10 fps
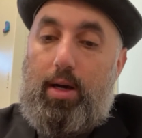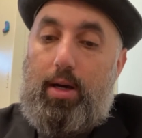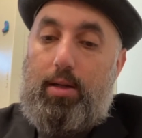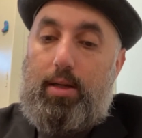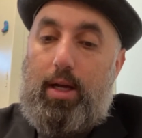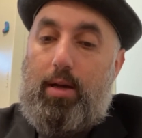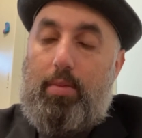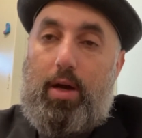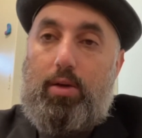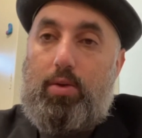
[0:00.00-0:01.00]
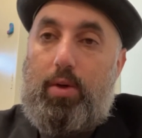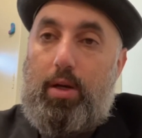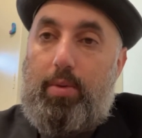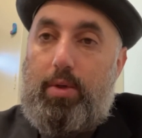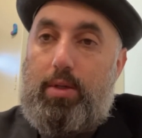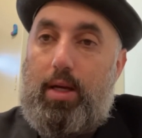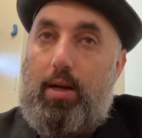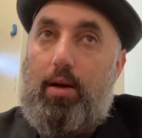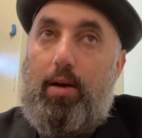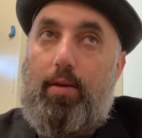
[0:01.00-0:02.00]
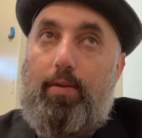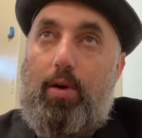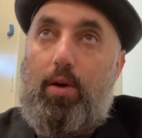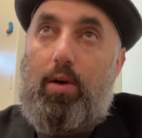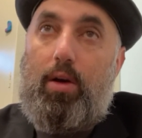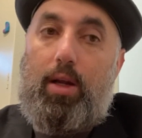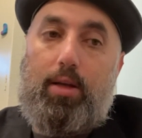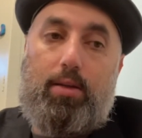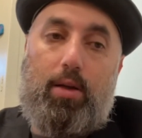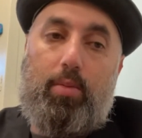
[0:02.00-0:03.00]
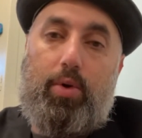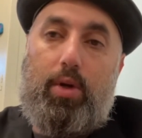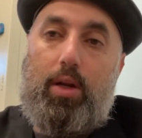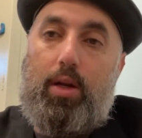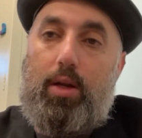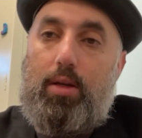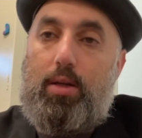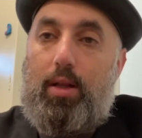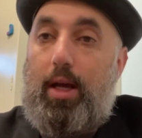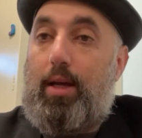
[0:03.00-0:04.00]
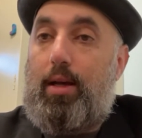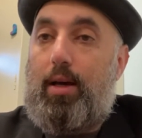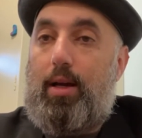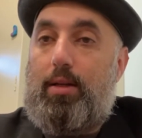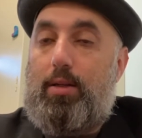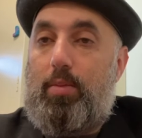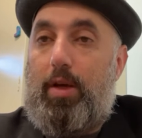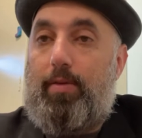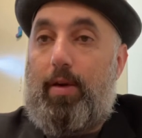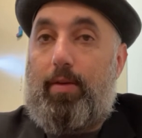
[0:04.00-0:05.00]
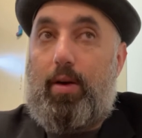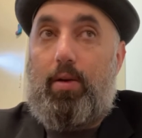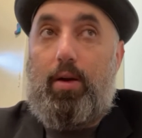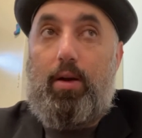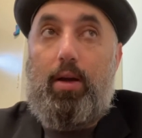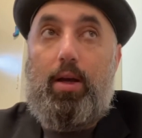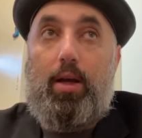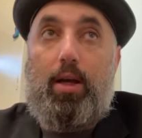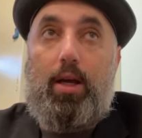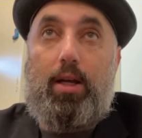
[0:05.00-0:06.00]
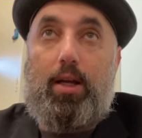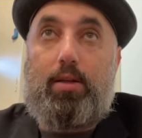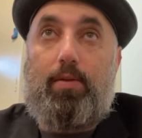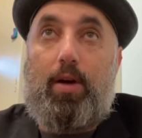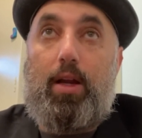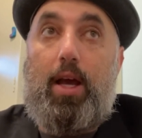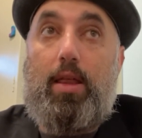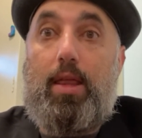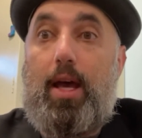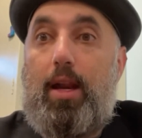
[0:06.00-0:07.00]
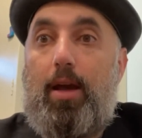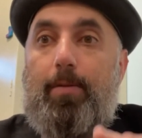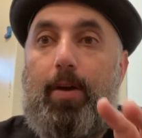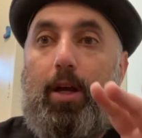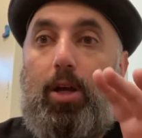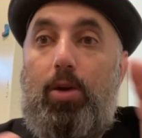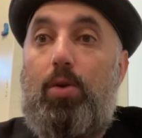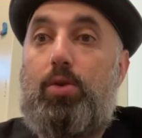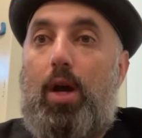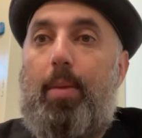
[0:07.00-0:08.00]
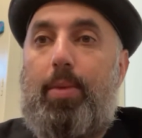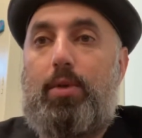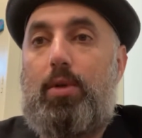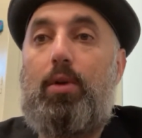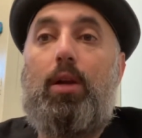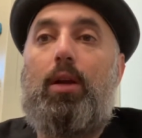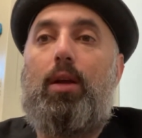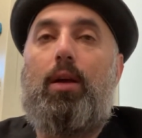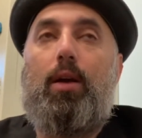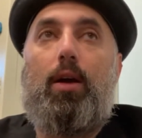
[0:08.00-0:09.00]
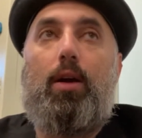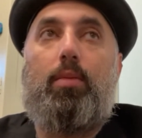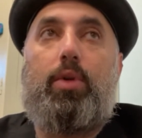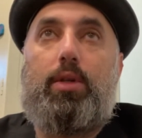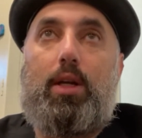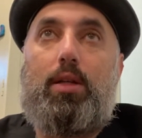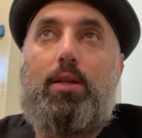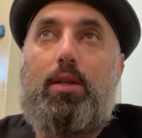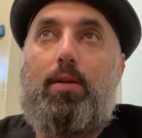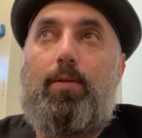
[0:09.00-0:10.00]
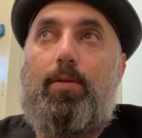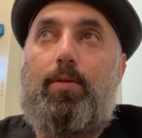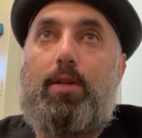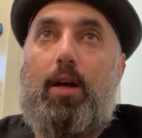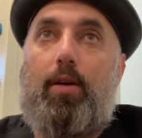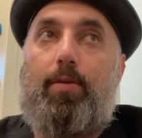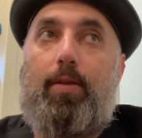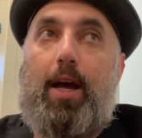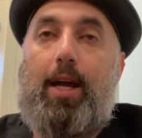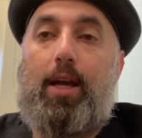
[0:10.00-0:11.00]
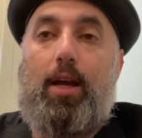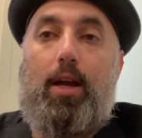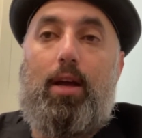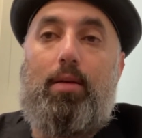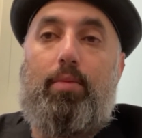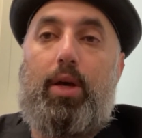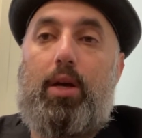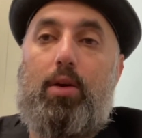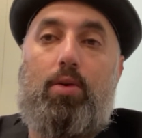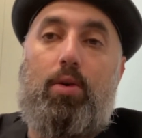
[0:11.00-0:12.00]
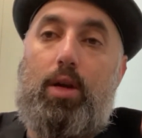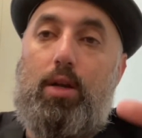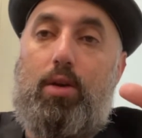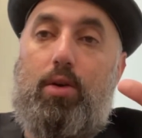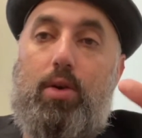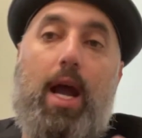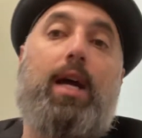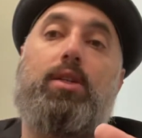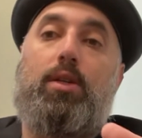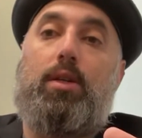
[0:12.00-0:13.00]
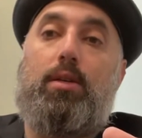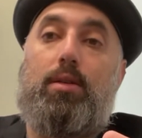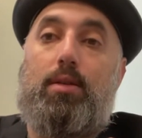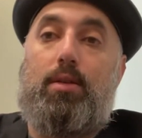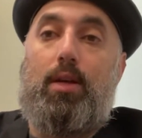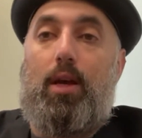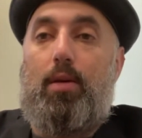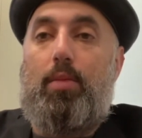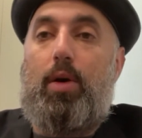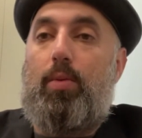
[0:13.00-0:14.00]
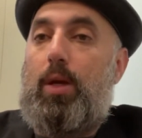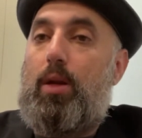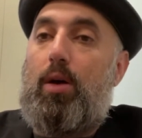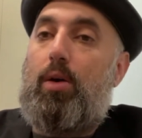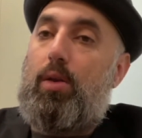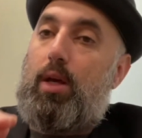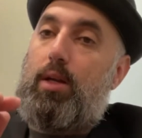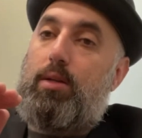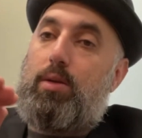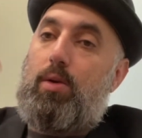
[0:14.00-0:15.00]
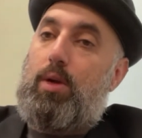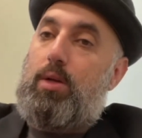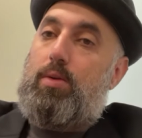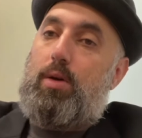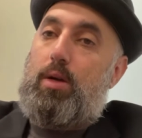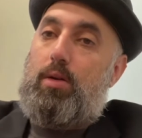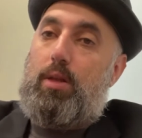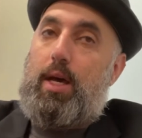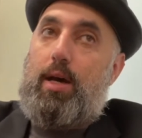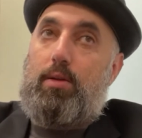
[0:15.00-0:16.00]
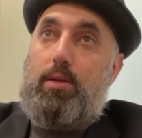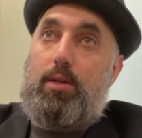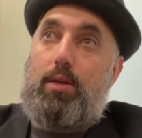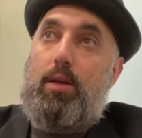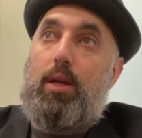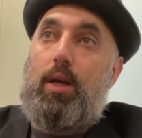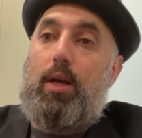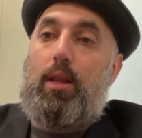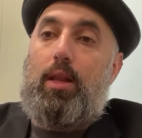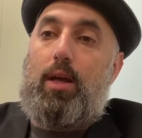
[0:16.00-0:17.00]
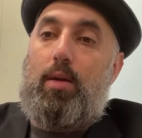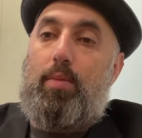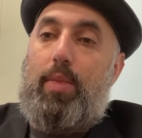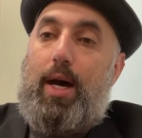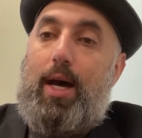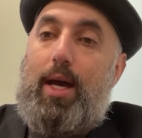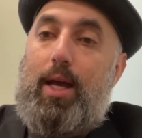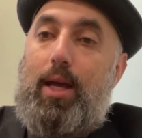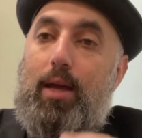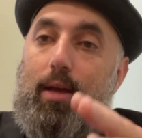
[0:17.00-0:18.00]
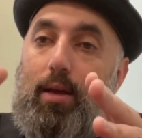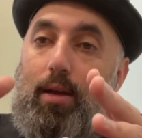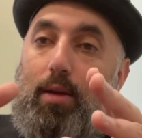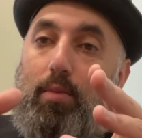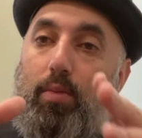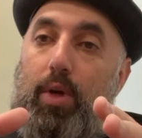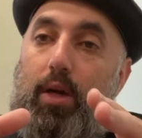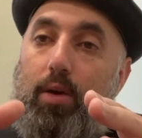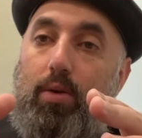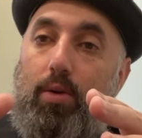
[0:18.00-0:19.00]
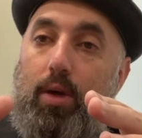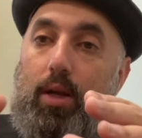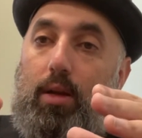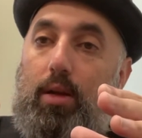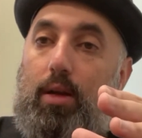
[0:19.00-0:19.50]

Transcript: take about 20% of your earnings and put it into an S&P 500 index fund. And then if a huge opportunity presents itself, like Bitcoin crashes, but we know that it's going to 100,000, then buy Bitcoin